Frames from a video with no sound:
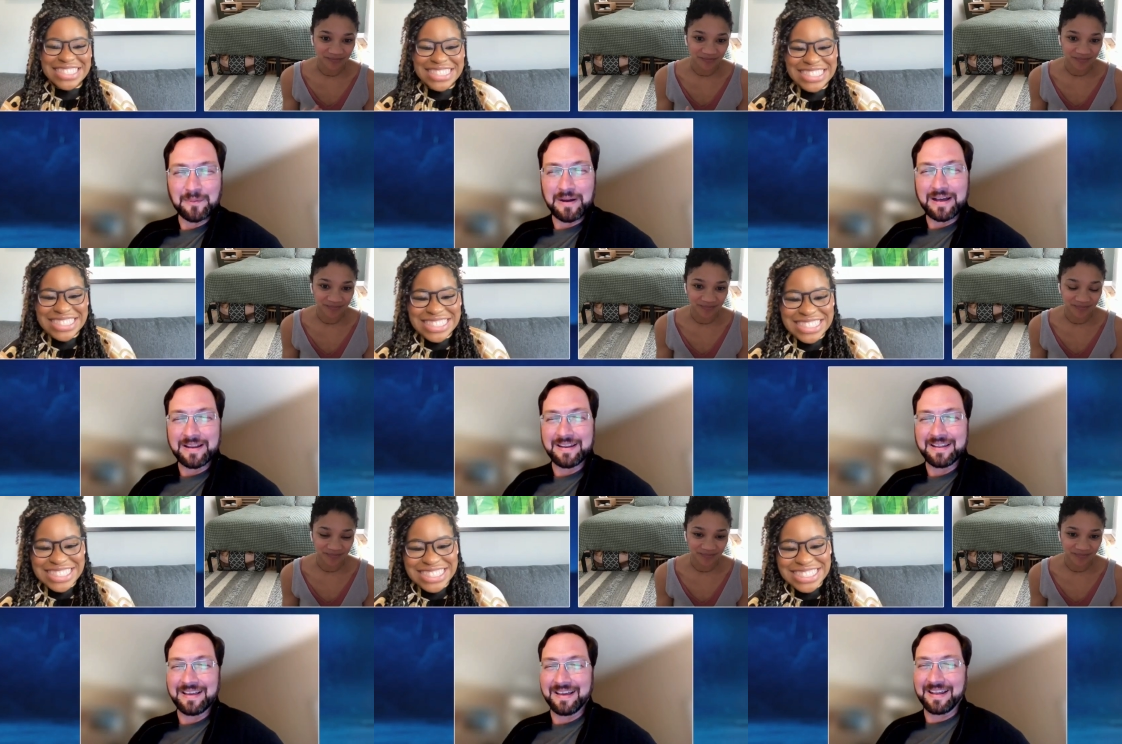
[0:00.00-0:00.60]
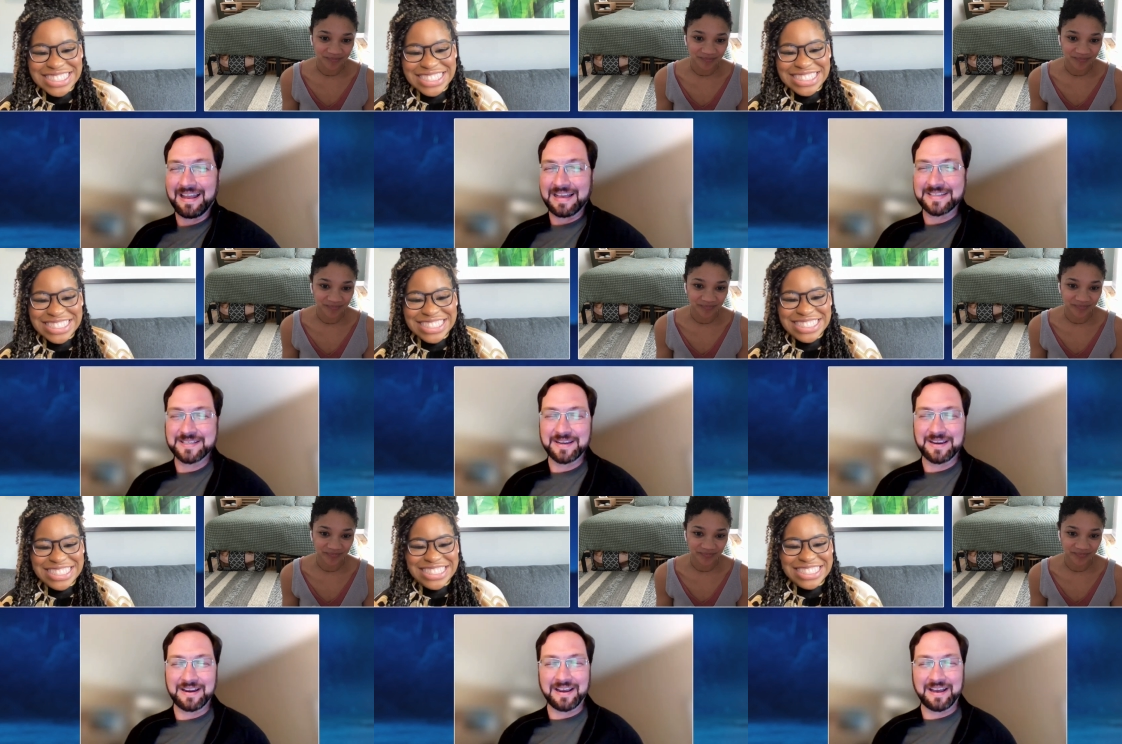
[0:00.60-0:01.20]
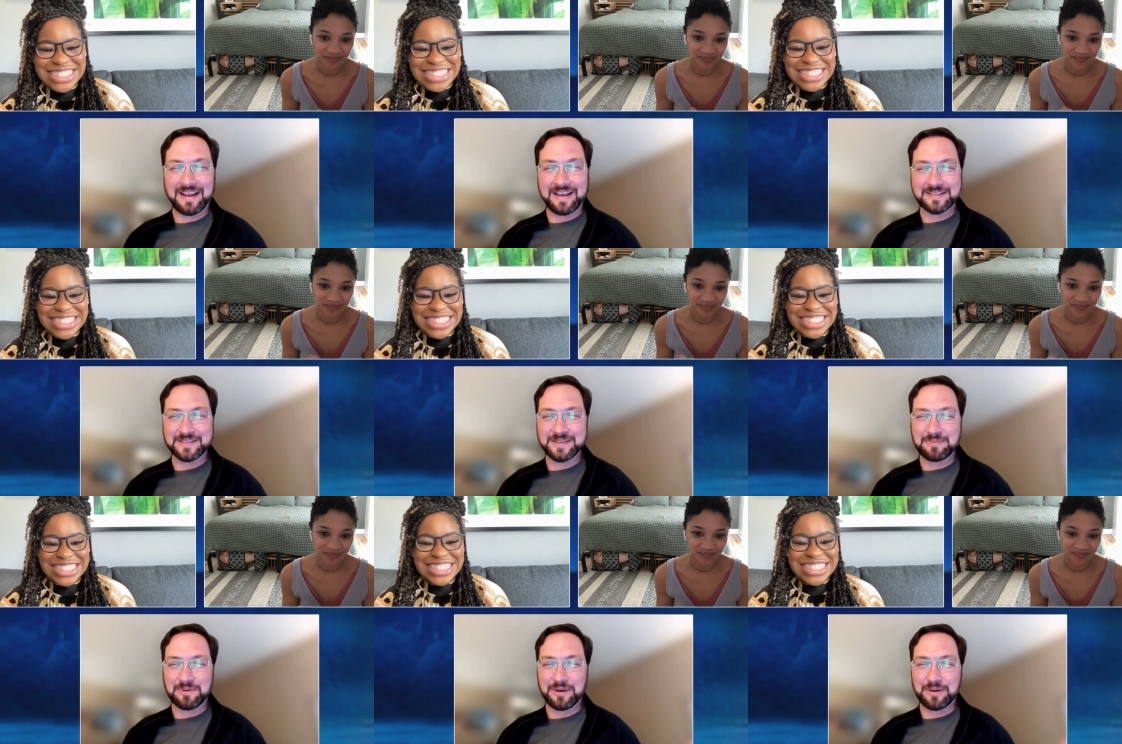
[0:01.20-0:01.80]
Speaker 1: Well, last thing I got to
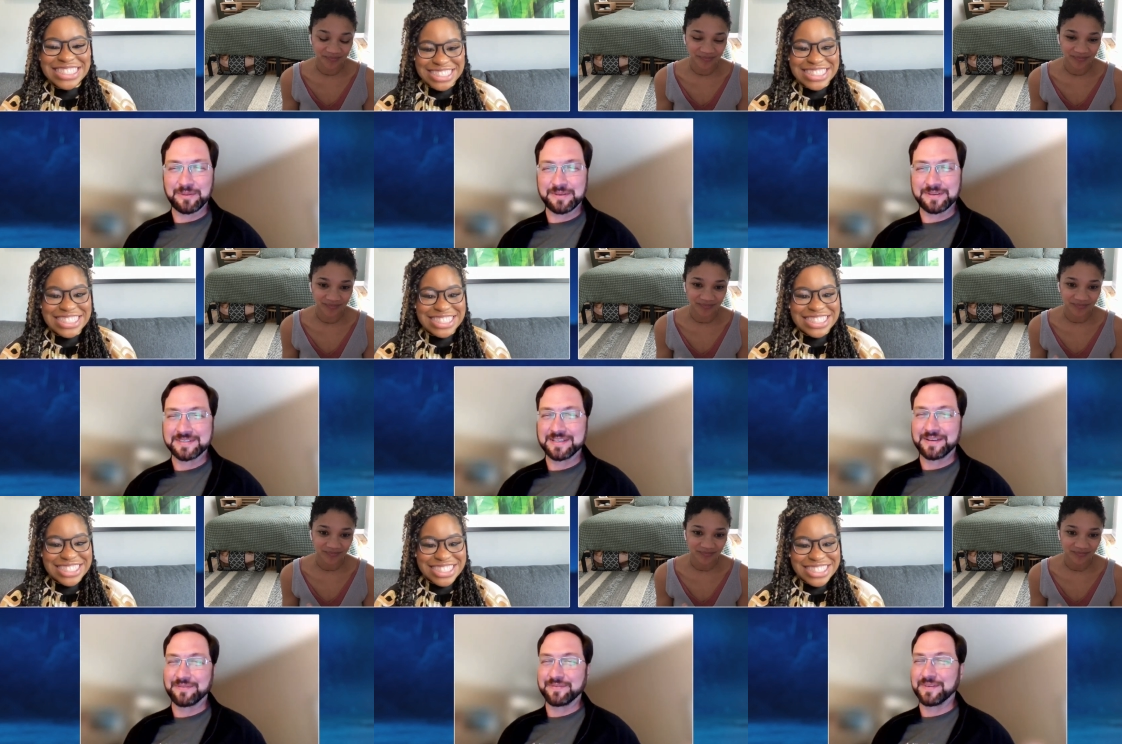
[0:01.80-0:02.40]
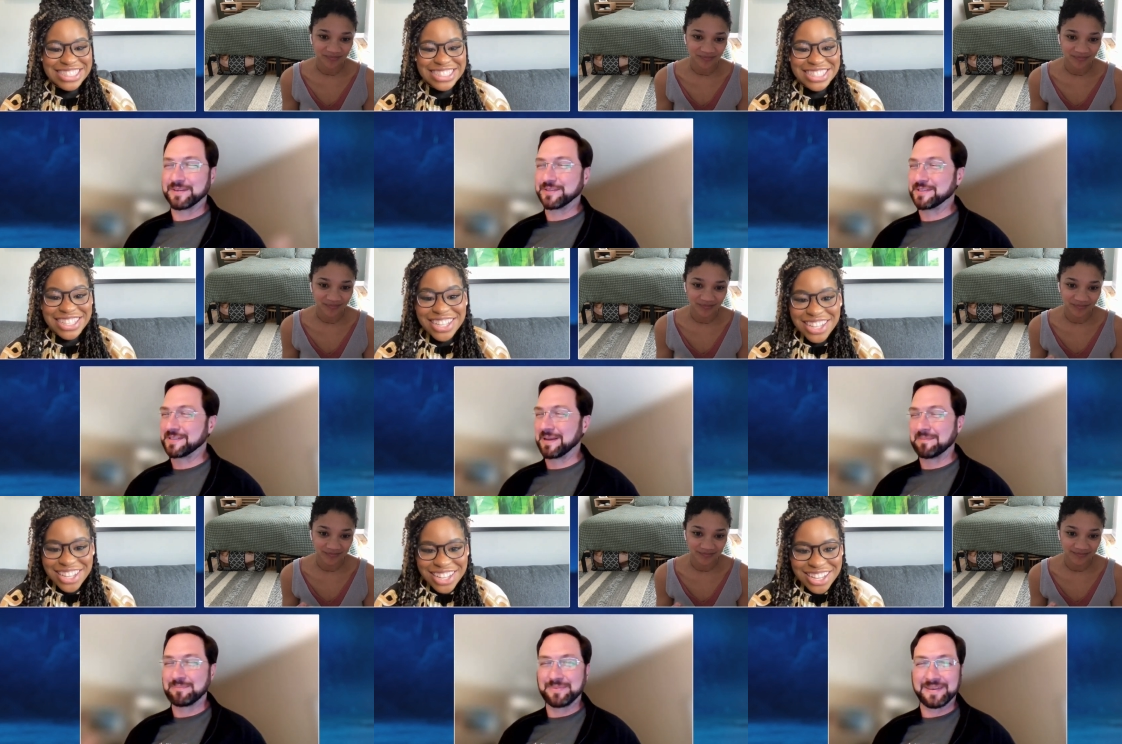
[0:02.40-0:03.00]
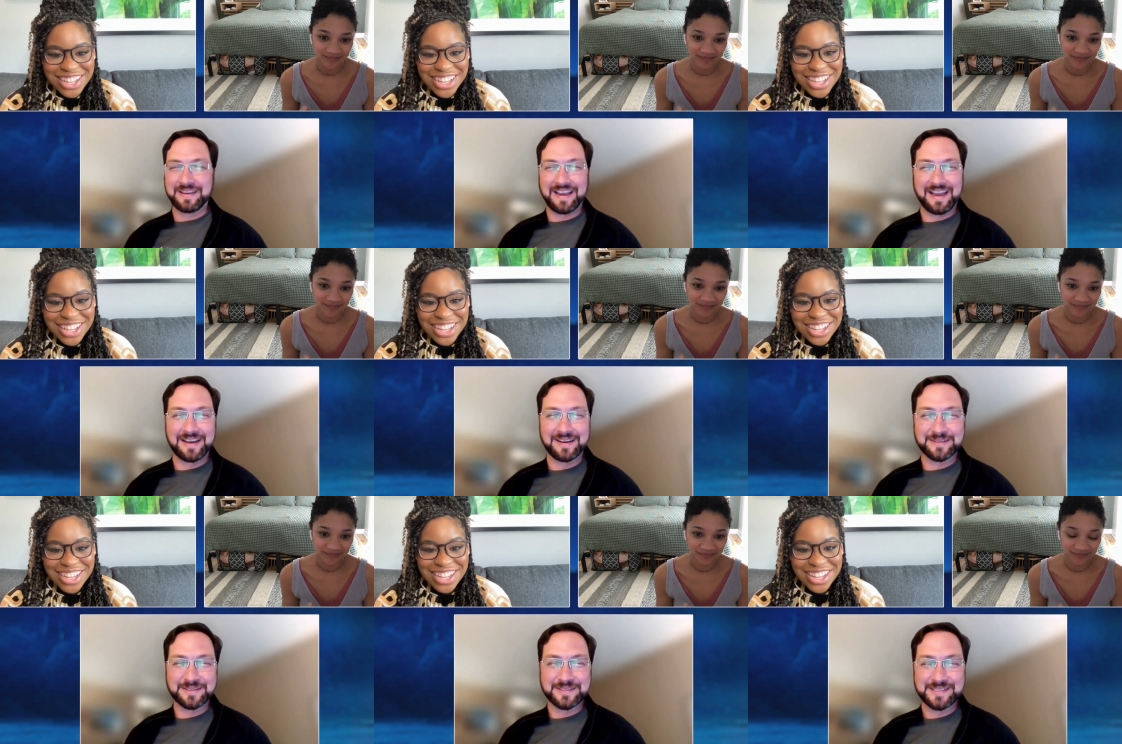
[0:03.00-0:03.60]
ask you both is if there's something
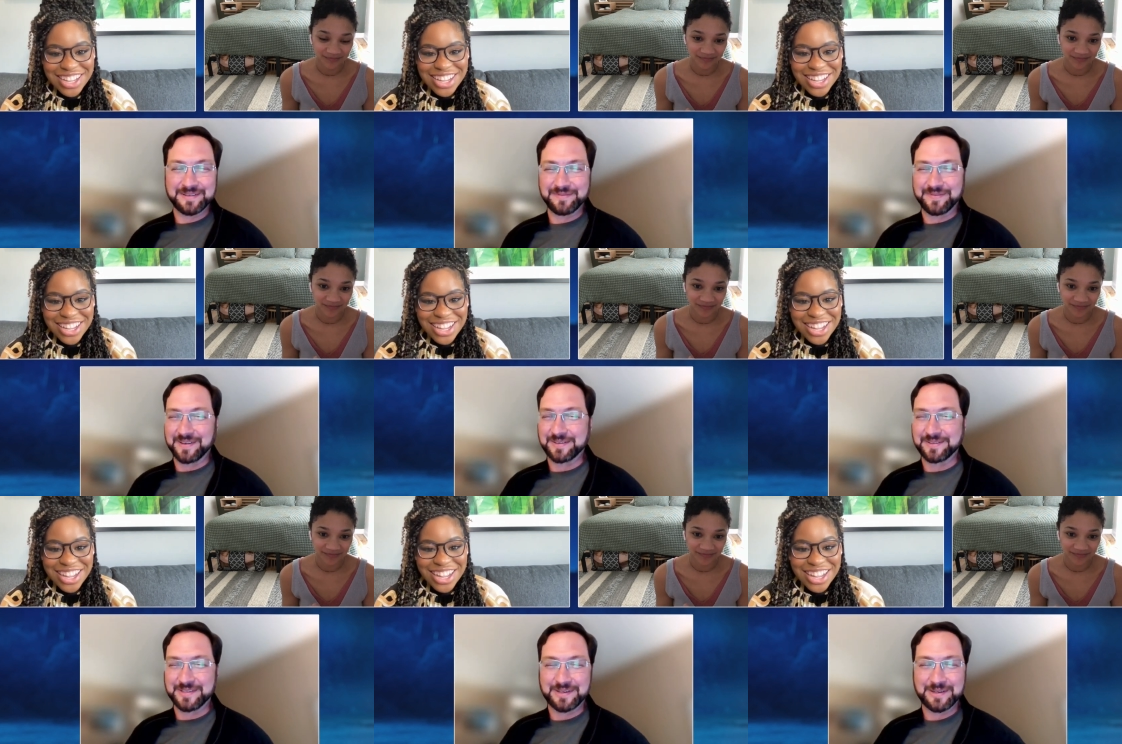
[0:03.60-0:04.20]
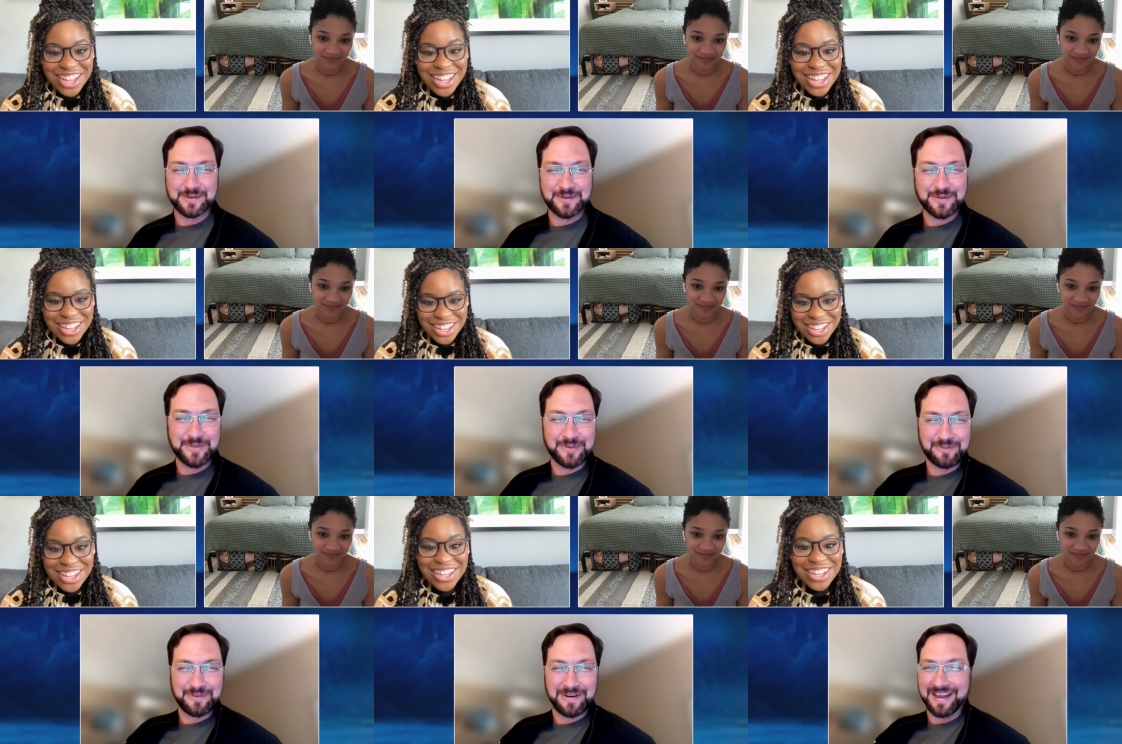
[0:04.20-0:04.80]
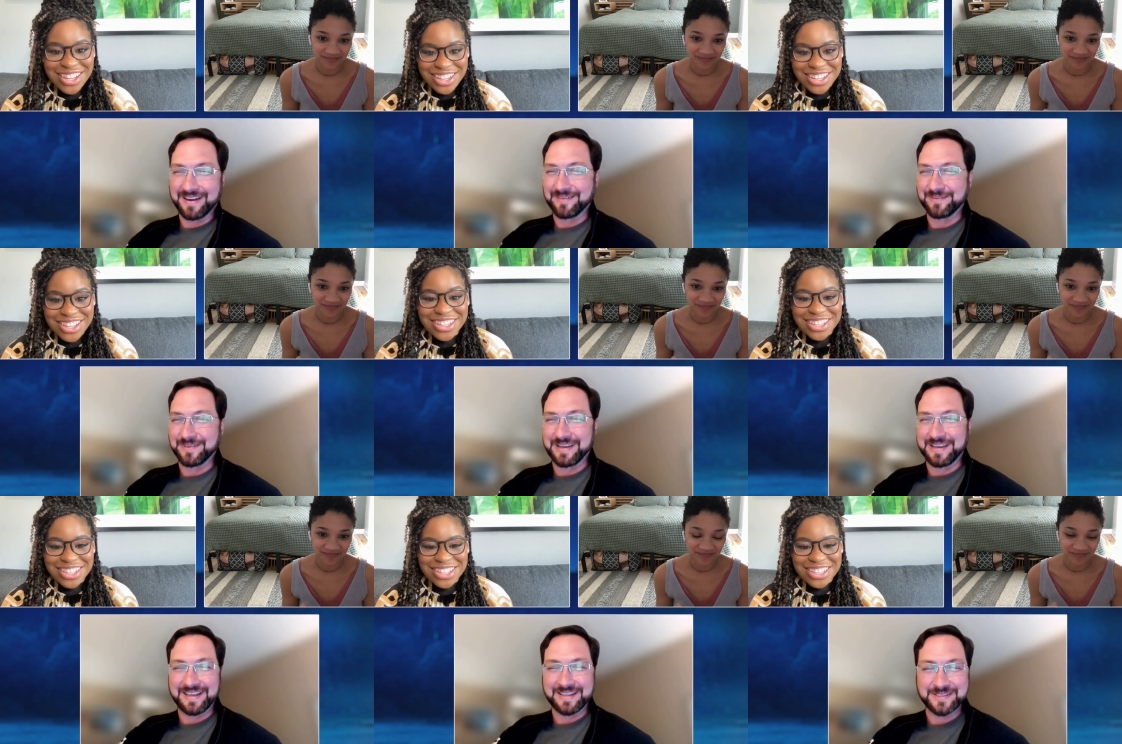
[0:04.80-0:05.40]
else, if there's a new threat,
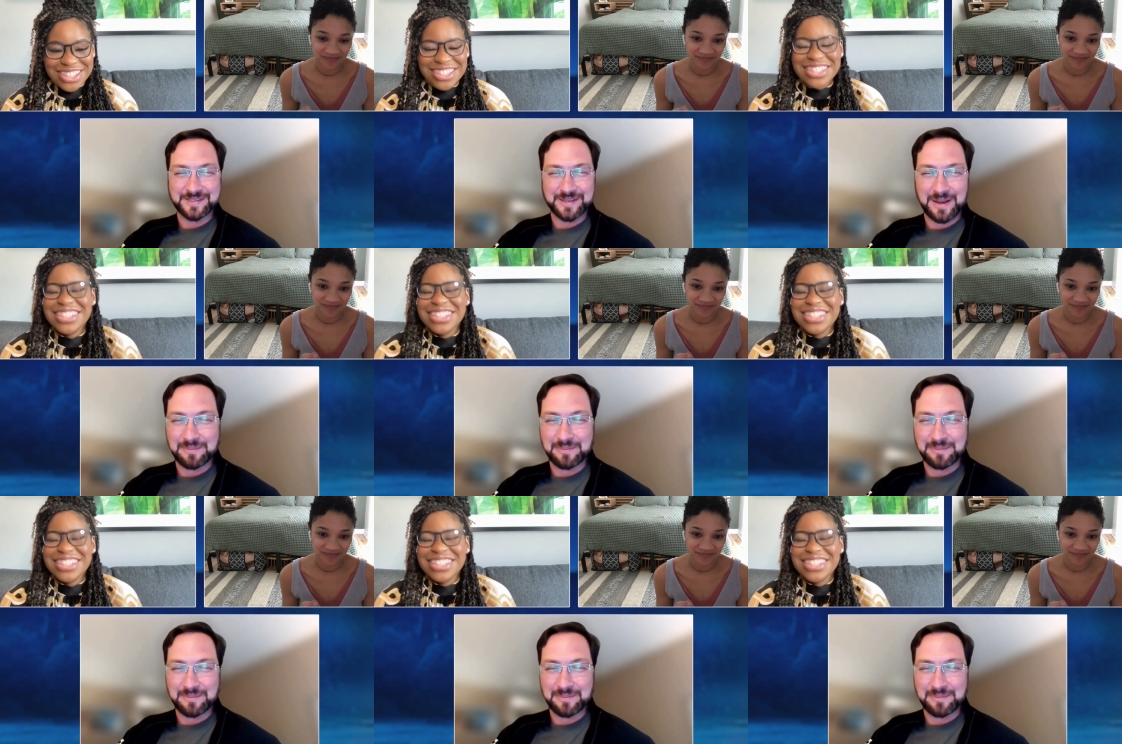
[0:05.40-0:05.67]
we get